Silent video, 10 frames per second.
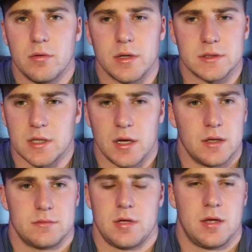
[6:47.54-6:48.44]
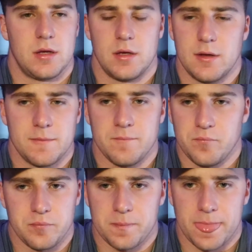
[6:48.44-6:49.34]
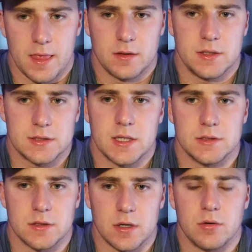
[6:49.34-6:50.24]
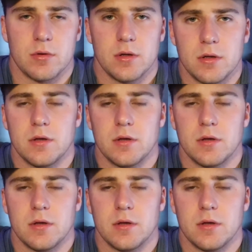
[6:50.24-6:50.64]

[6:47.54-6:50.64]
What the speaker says: When it's like, this kid is a joke.